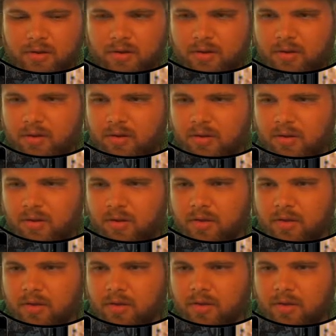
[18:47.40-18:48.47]
And we're
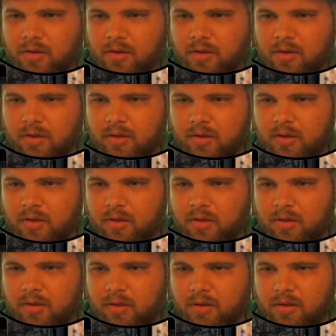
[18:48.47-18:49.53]
going to grab a card
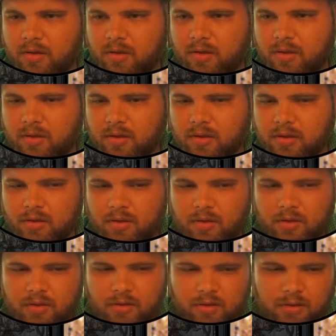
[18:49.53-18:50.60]
that's too small for me to
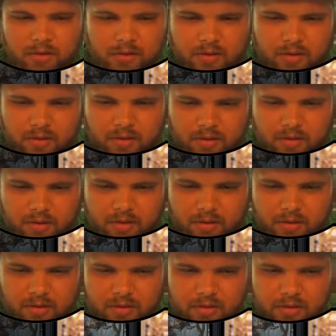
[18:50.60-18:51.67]
read. Karn Great
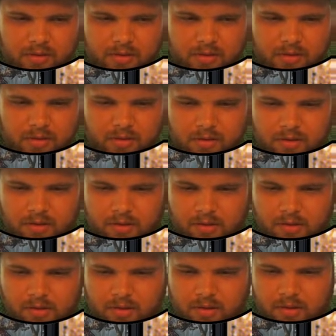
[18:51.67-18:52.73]
Creator. Yep.
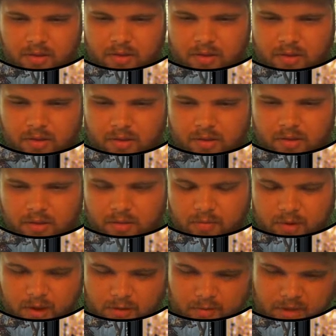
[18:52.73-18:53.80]
So we've got double
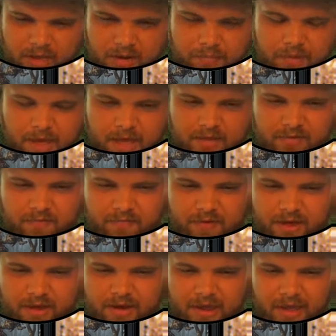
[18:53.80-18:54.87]
Karn again, turn
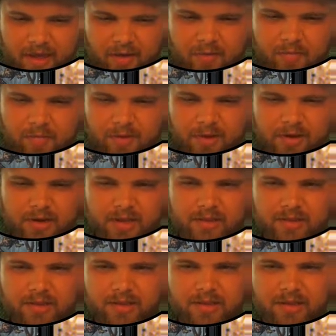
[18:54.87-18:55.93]
3. We're going to get our
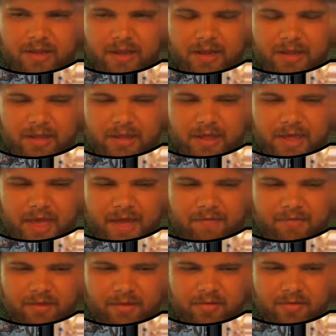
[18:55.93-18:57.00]
choice. We're pretty
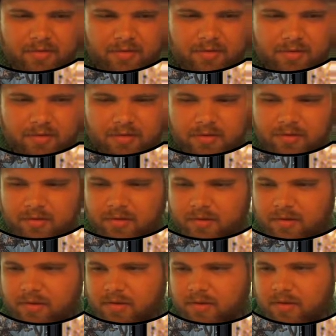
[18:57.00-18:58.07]
insulated against Thoughtseize.